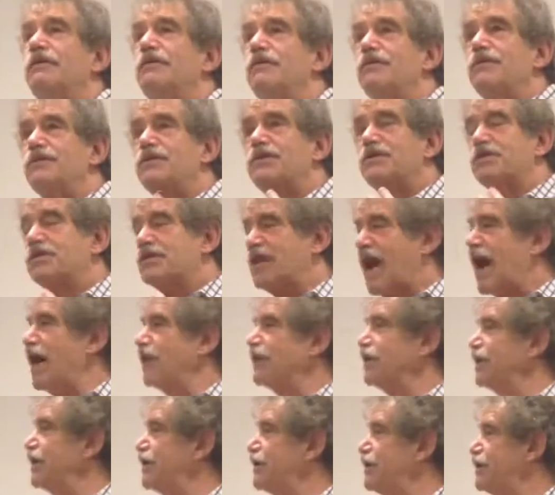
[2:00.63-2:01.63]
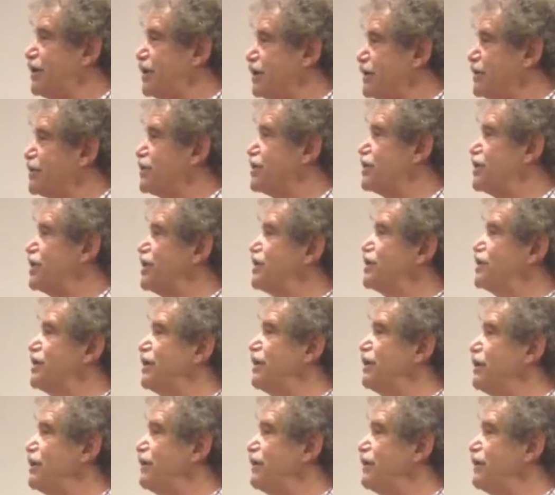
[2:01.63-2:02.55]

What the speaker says: solid, consistent